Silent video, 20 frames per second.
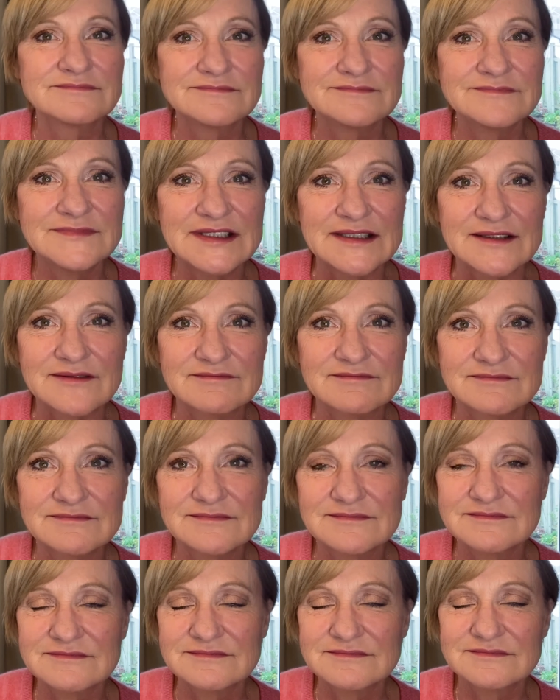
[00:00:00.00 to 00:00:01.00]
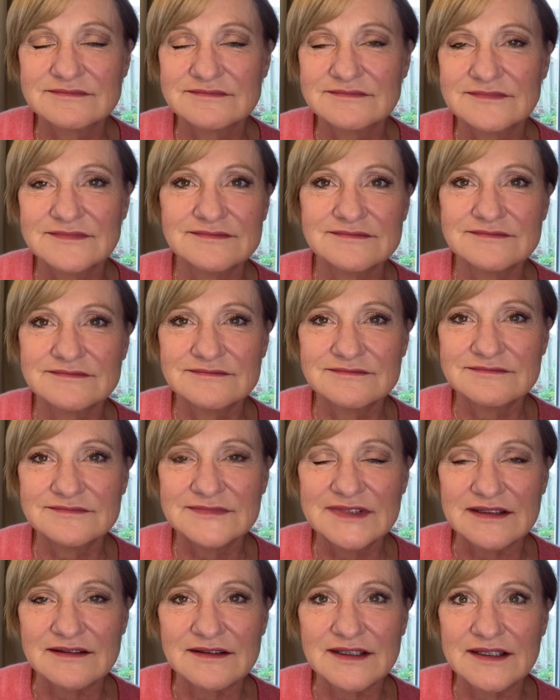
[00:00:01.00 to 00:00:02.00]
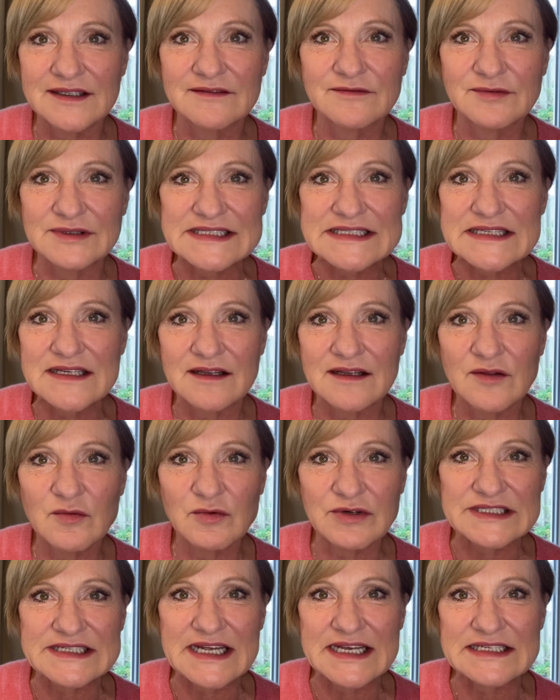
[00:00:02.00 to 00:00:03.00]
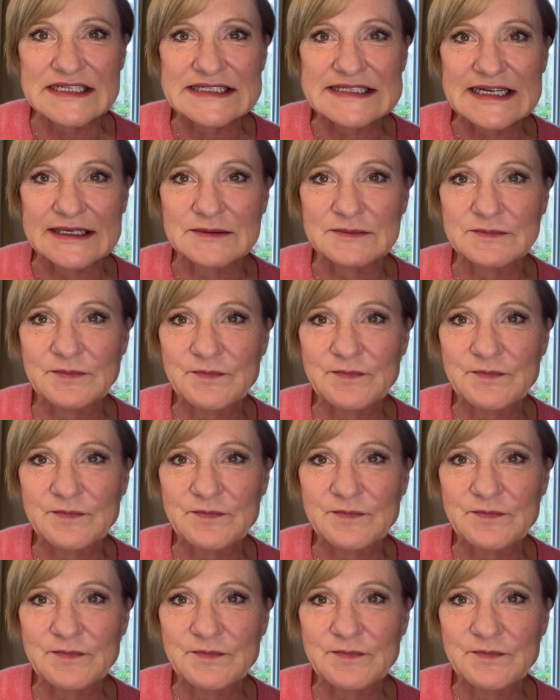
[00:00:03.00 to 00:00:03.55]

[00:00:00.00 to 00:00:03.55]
kind of once the workday is done.